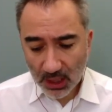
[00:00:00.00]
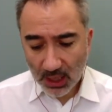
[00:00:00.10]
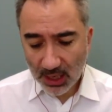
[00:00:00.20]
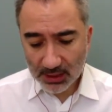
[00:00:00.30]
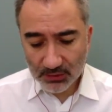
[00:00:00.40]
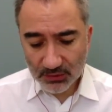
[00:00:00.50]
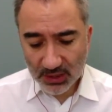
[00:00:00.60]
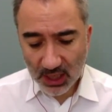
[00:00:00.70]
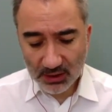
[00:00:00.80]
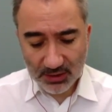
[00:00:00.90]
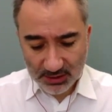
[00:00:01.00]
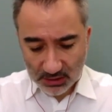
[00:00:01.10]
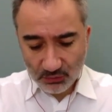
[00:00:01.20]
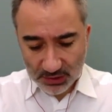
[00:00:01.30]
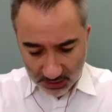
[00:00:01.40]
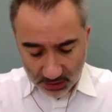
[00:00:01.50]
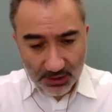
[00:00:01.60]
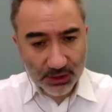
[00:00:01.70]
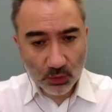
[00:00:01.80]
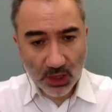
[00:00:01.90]
and to say, this is written in
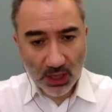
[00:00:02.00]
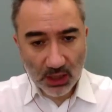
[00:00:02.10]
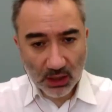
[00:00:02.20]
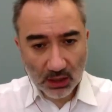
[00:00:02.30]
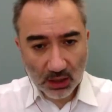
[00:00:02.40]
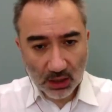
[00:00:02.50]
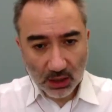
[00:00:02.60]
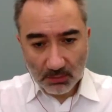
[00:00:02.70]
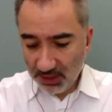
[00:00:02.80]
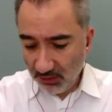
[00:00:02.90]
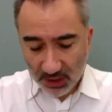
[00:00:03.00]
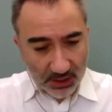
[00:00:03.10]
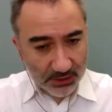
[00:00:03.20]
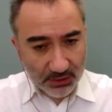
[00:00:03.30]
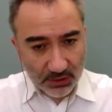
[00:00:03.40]
this way, period.